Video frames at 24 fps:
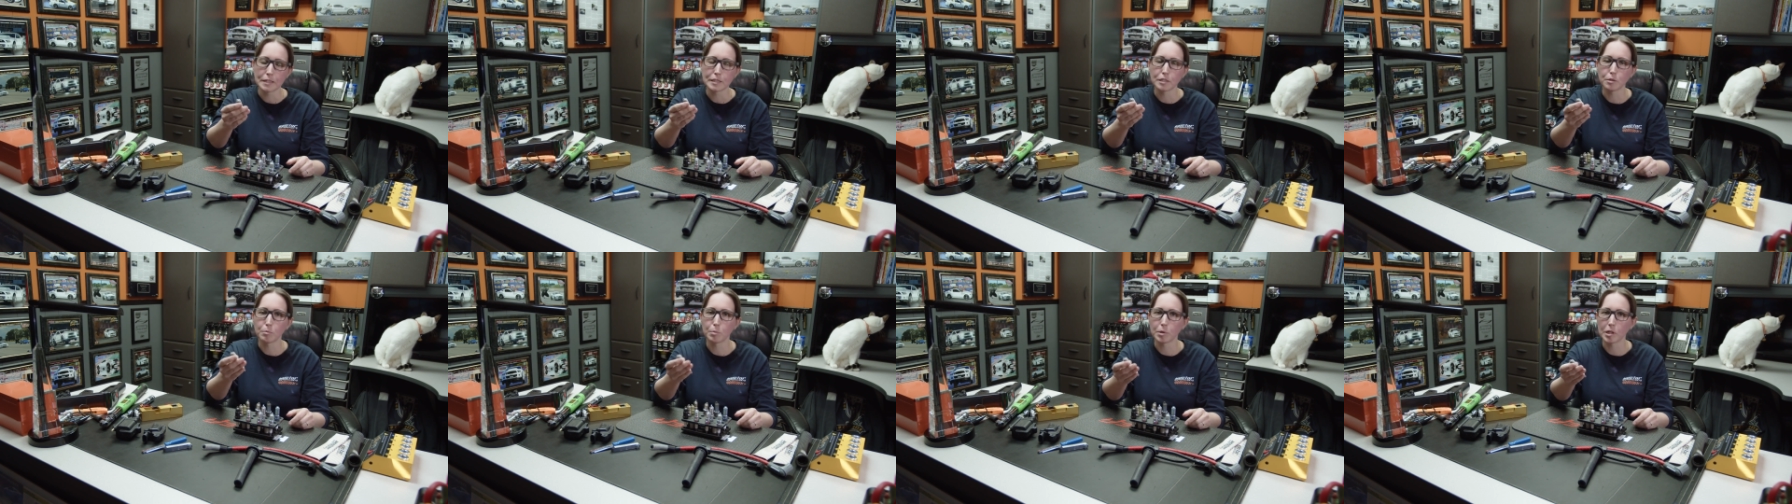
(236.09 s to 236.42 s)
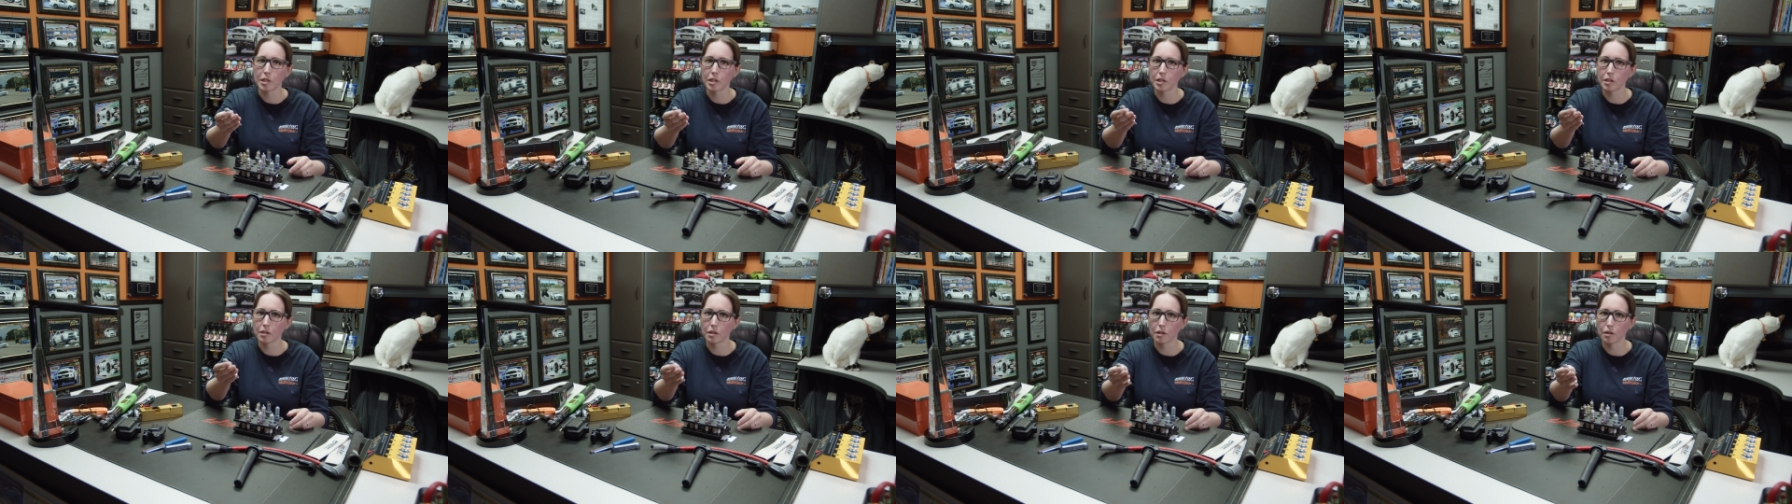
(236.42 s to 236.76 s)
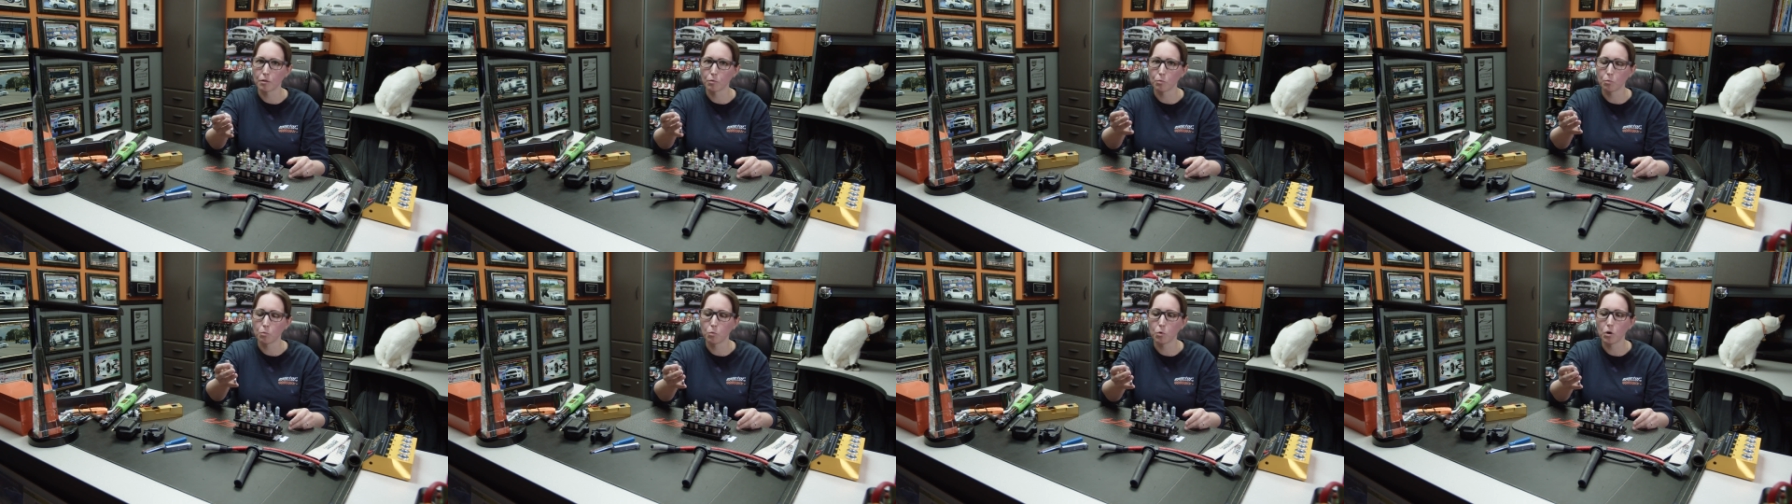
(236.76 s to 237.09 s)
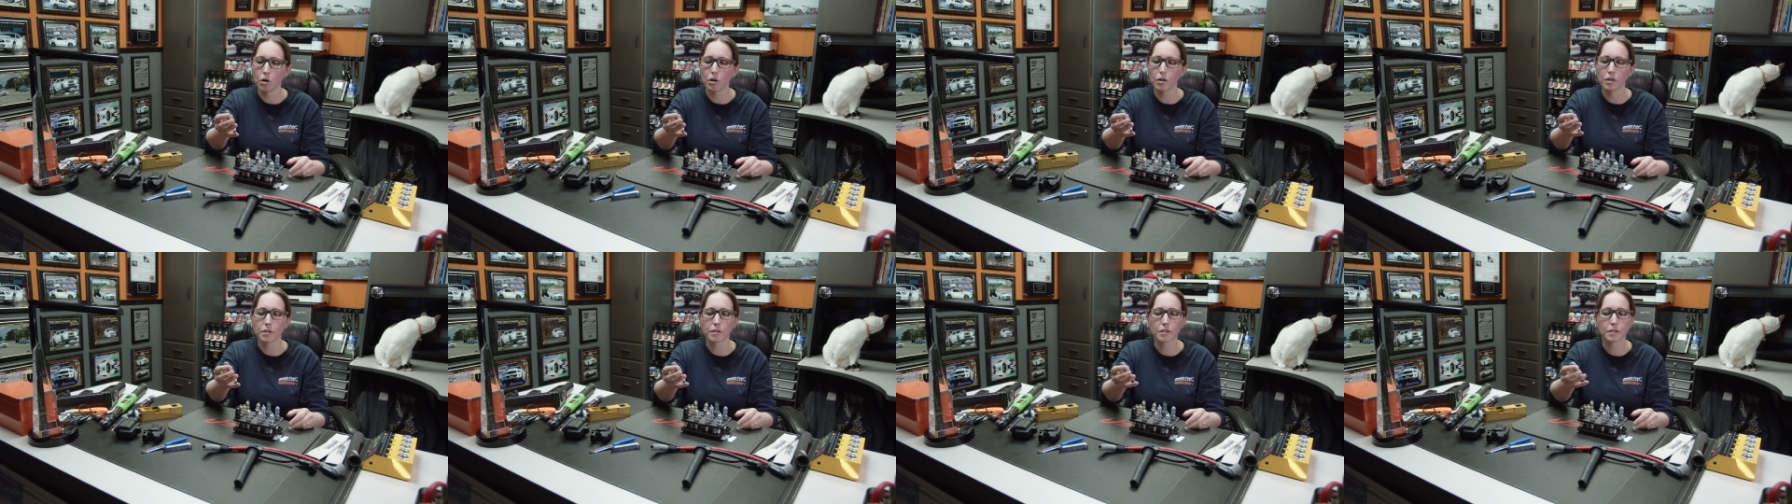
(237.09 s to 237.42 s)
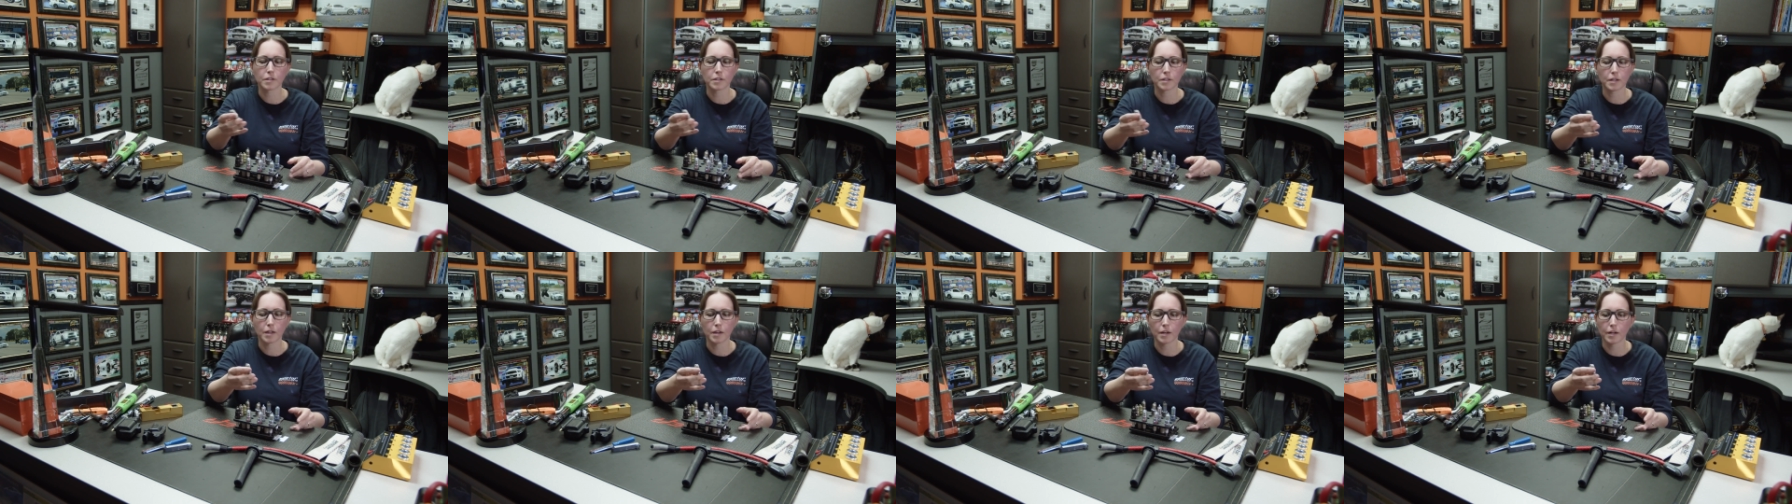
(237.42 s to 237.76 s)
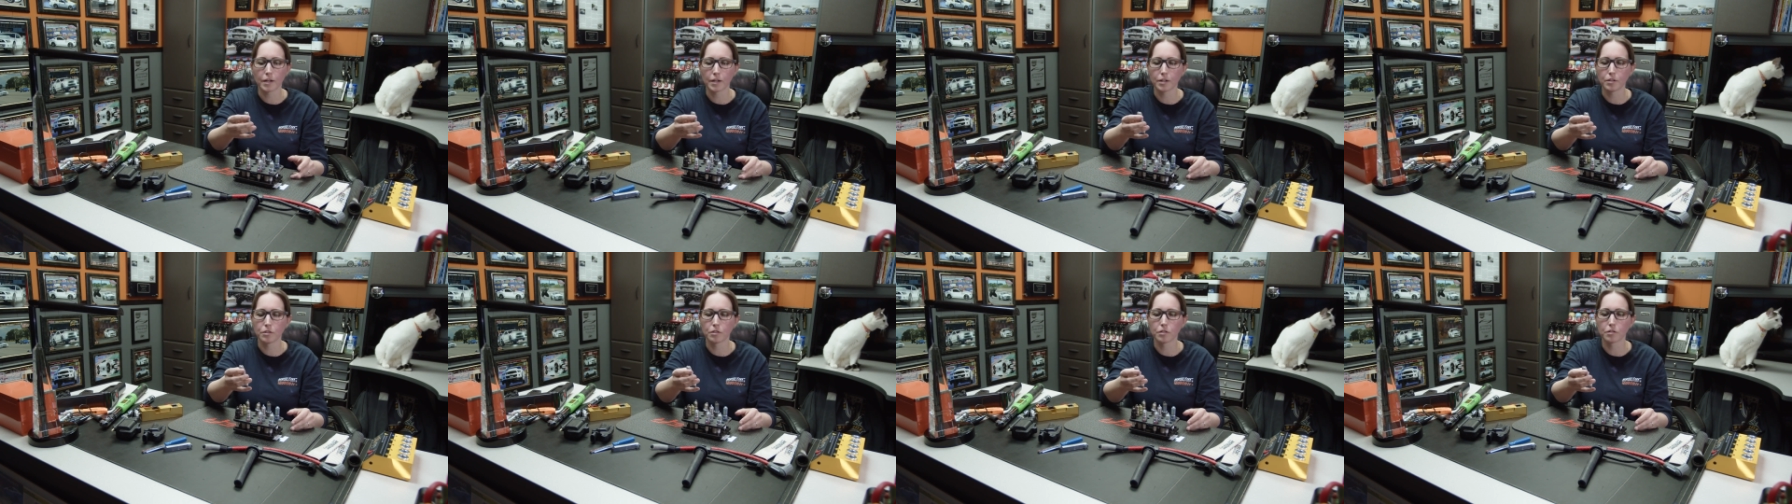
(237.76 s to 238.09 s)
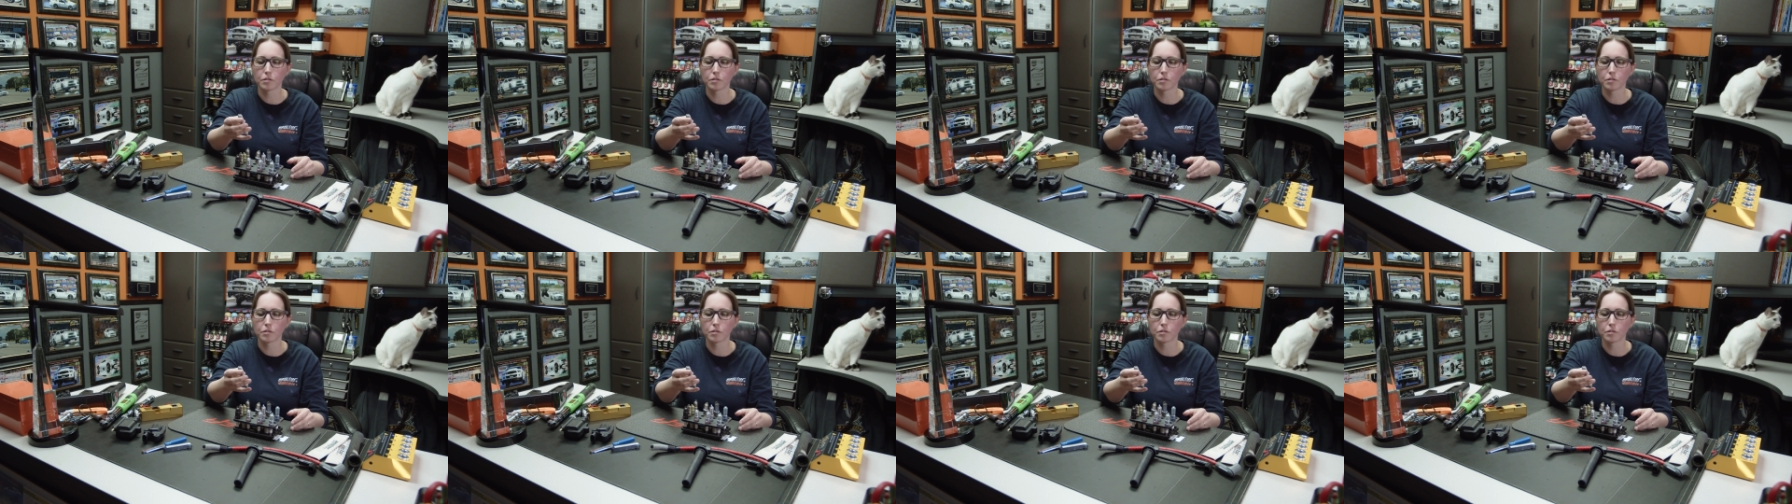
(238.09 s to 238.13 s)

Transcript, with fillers: depending on what kind